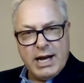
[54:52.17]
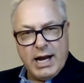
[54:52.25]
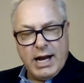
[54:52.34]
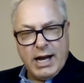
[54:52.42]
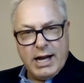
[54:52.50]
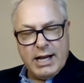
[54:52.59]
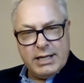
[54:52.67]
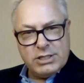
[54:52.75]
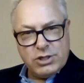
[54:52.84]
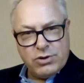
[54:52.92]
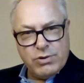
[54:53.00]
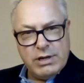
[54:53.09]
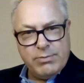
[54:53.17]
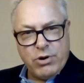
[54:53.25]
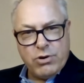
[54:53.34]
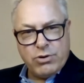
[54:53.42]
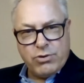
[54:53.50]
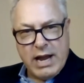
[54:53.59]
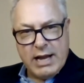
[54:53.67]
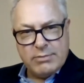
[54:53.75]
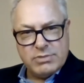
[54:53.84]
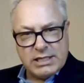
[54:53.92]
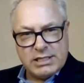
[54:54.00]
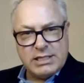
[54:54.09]
uh, degree
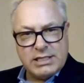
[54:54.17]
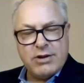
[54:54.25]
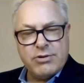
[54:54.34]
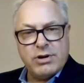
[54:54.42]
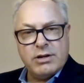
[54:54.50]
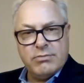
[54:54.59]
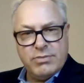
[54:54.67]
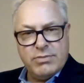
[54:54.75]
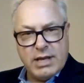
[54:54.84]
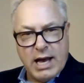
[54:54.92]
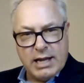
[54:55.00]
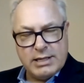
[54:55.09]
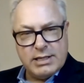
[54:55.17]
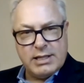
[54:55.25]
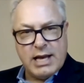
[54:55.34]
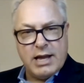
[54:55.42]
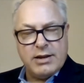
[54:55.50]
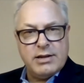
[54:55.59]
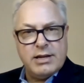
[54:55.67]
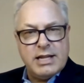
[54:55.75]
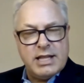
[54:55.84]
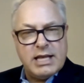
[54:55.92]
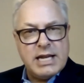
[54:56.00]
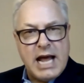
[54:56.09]
programs, et cetera, that, that,
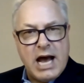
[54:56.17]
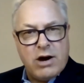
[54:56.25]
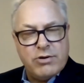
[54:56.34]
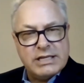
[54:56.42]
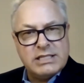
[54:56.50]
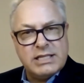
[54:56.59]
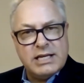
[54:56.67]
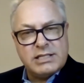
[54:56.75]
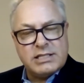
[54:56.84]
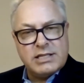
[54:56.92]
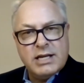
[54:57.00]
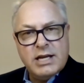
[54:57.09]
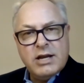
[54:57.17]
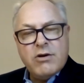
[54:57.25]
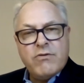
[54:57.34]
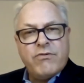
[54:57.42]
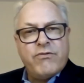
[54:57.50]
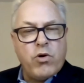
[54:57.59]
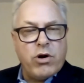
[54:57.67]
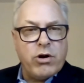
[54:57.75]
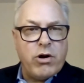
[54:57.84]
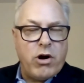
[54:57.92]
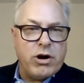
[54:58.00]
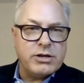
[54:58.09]
that now exist
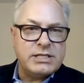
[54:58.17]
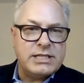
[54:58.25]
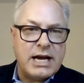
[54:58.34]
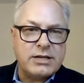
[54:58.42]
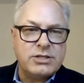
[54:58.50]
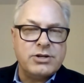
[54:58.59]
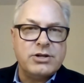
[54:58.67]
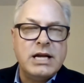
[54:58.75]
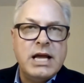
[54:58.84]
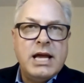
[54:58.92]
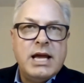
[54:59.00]
for our sector.